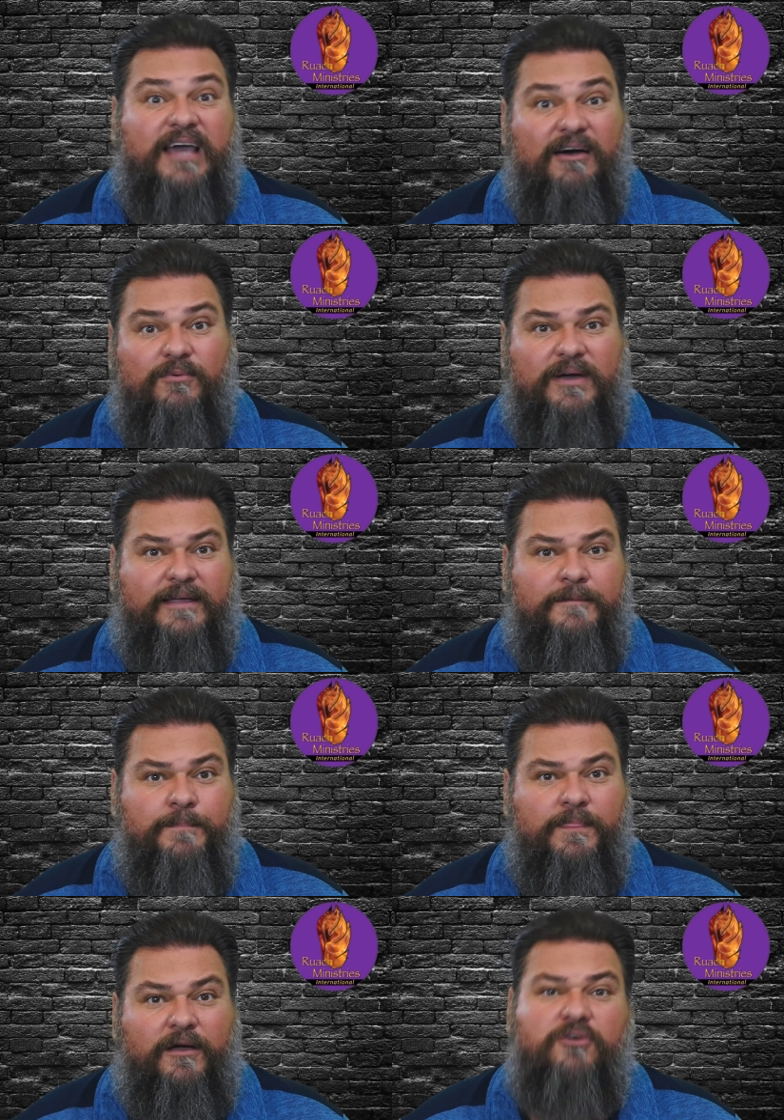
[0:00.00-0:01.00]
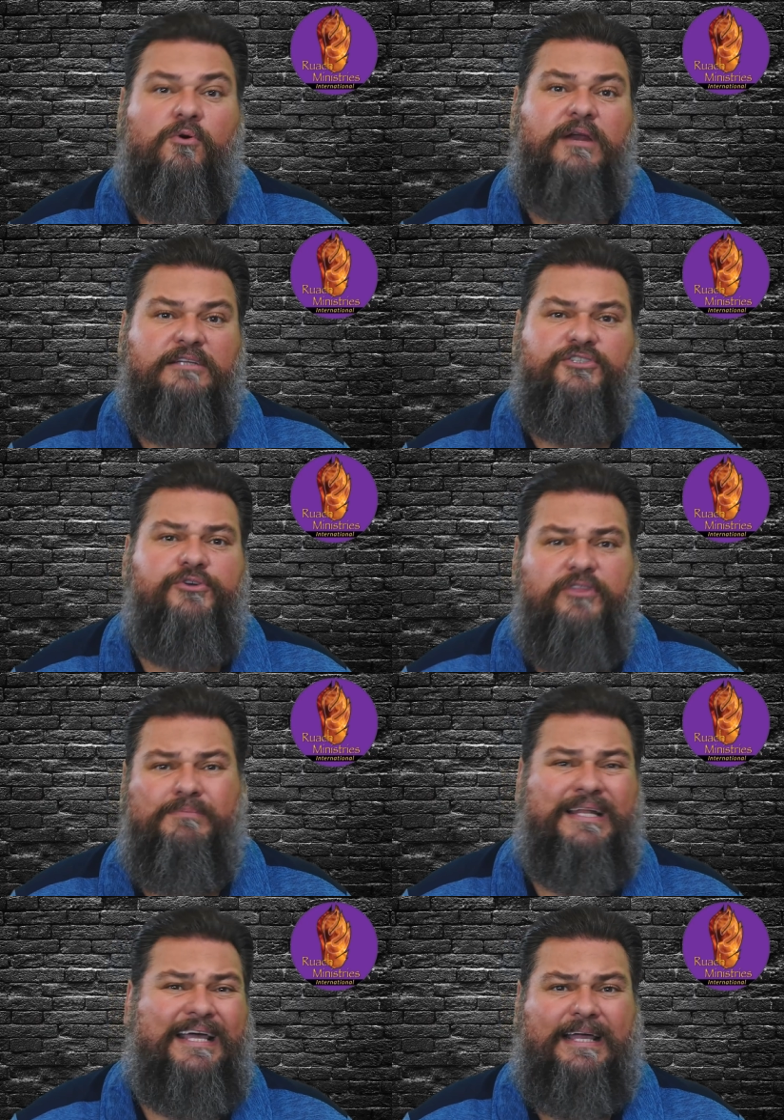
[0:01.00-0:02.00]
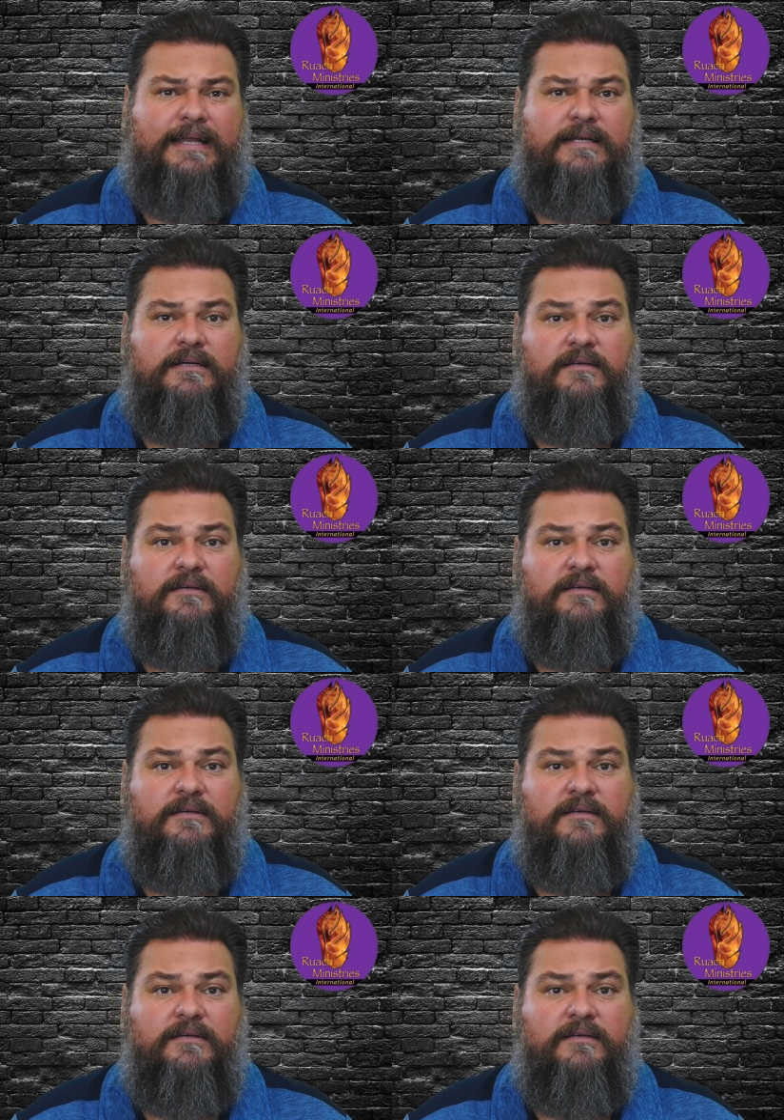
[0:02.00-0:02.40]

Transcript: Yahweh, according to the plan.